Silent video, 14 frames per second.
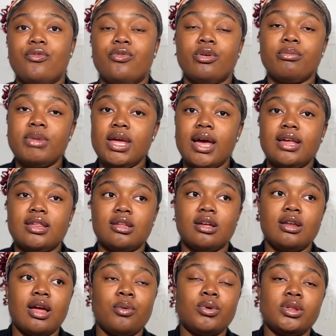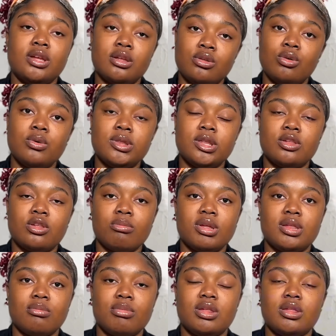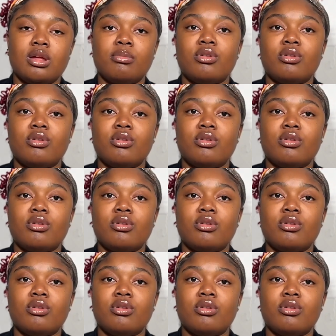For me, I wanted to go in the summer semester,